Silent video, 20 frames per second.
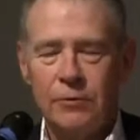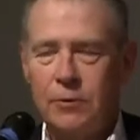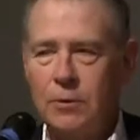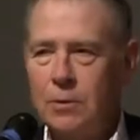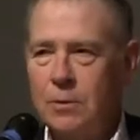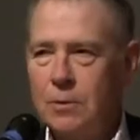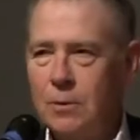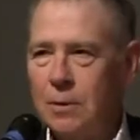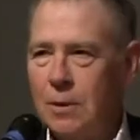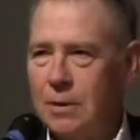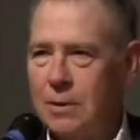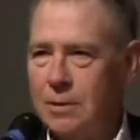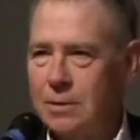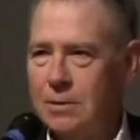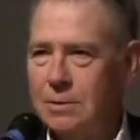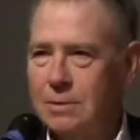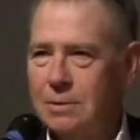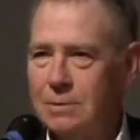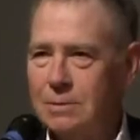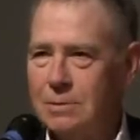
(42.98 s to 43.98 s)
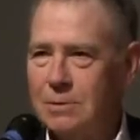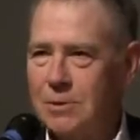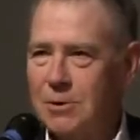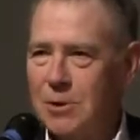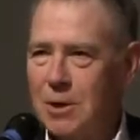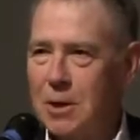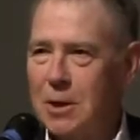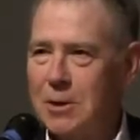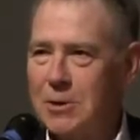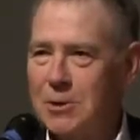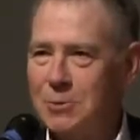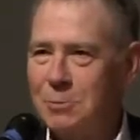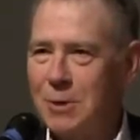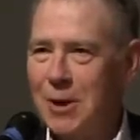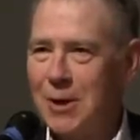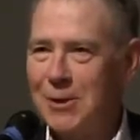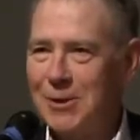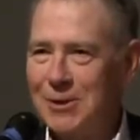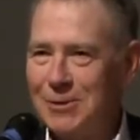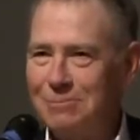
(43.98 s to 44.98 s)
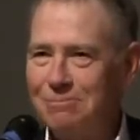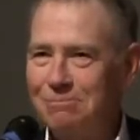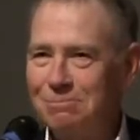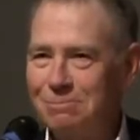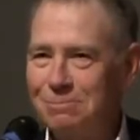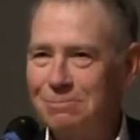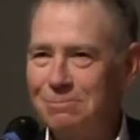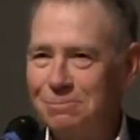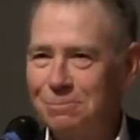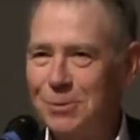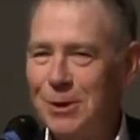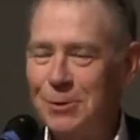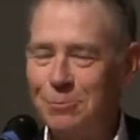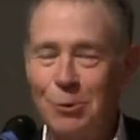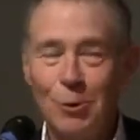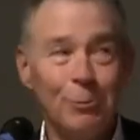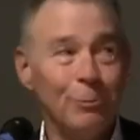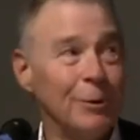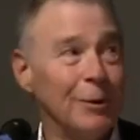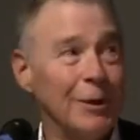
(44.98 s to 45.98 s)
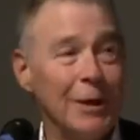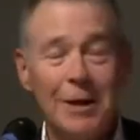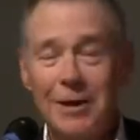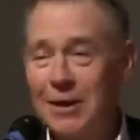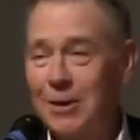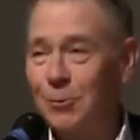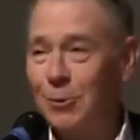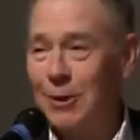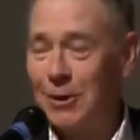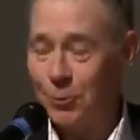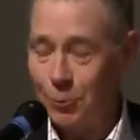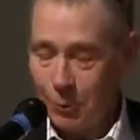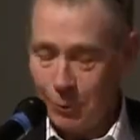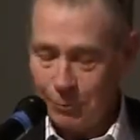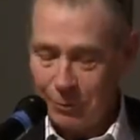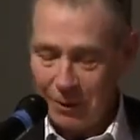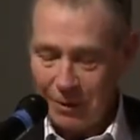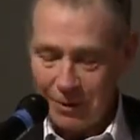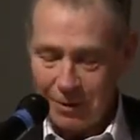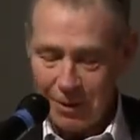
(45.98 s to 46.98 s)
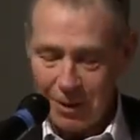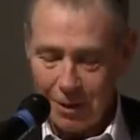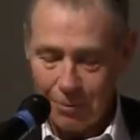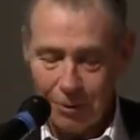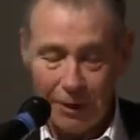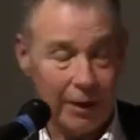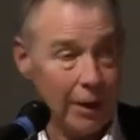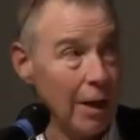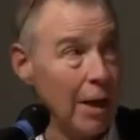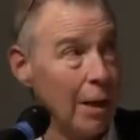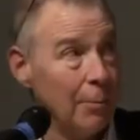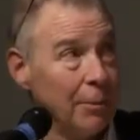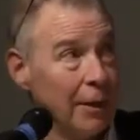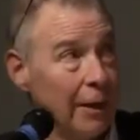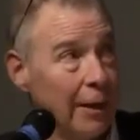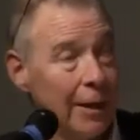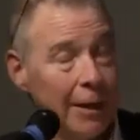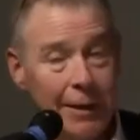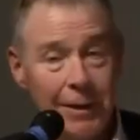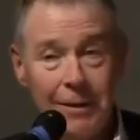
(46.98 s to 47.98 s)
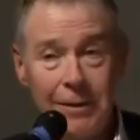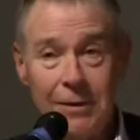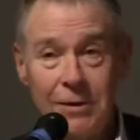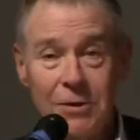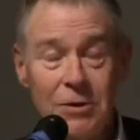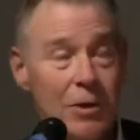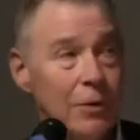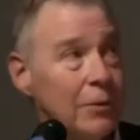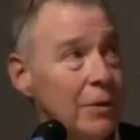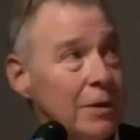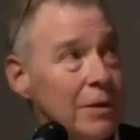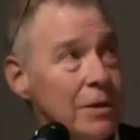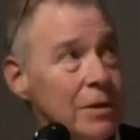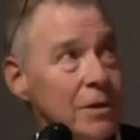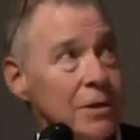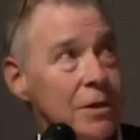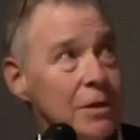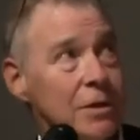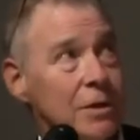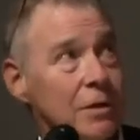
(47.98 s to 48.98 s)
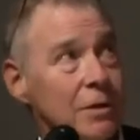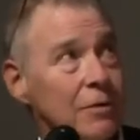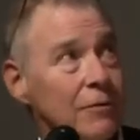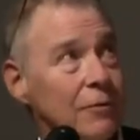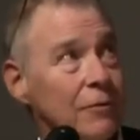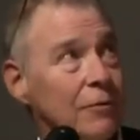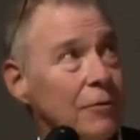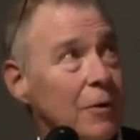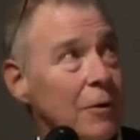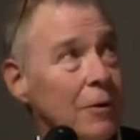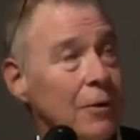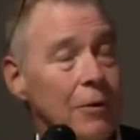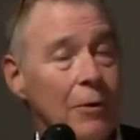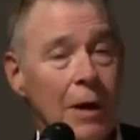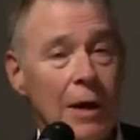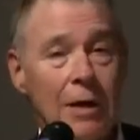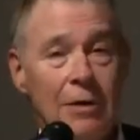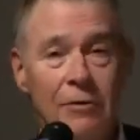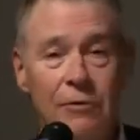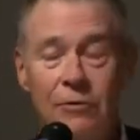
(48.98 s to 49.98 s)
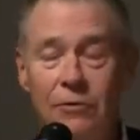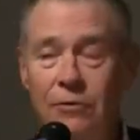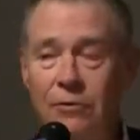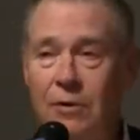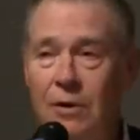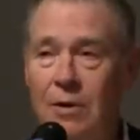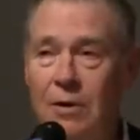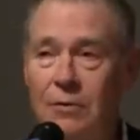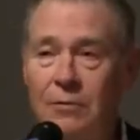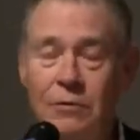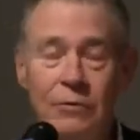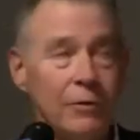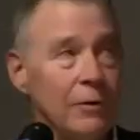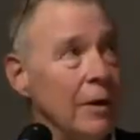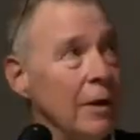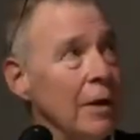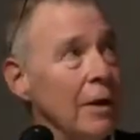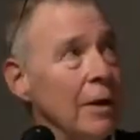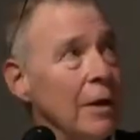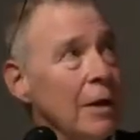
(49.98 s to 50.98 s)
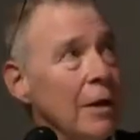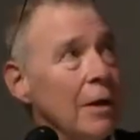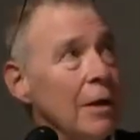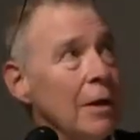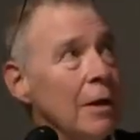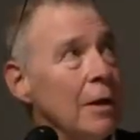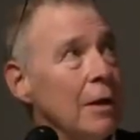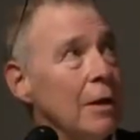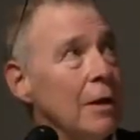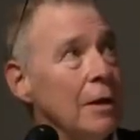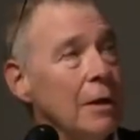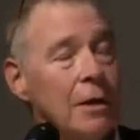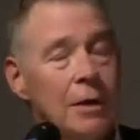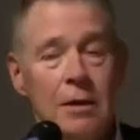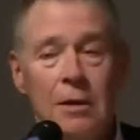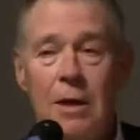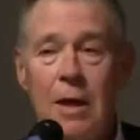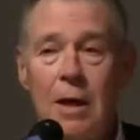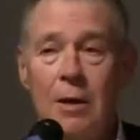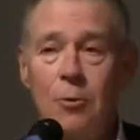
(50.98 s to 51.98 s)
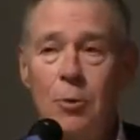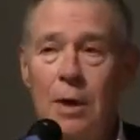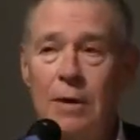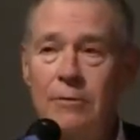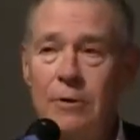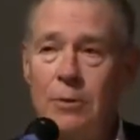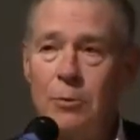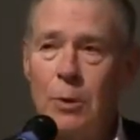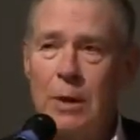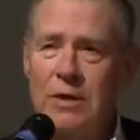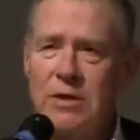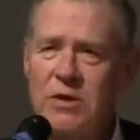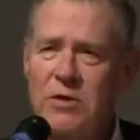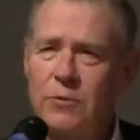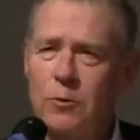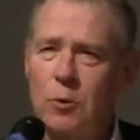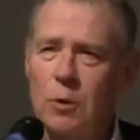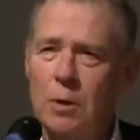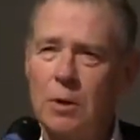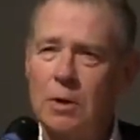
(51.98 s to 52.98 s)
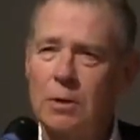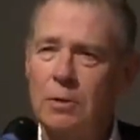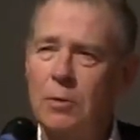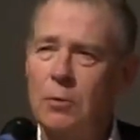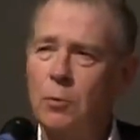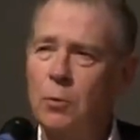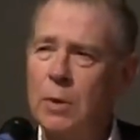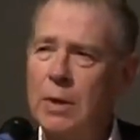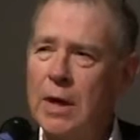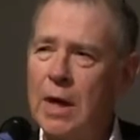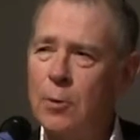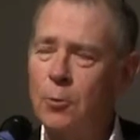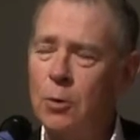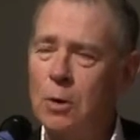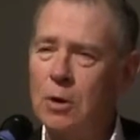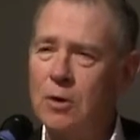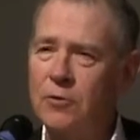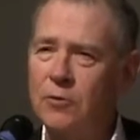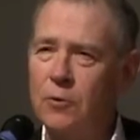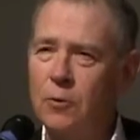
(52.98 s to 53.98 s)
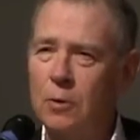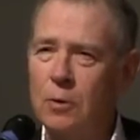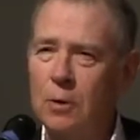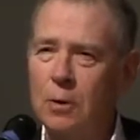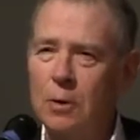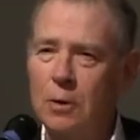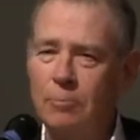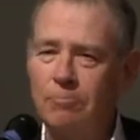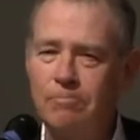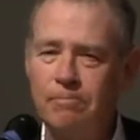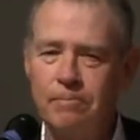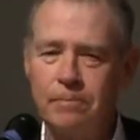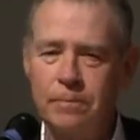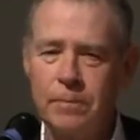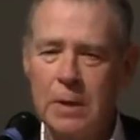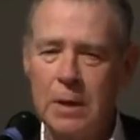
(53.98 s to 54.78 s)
few science-minded people, but anyway, it won't be terribly complicated. So this is just a photograph of Loch Raven Reservoir. When I worked for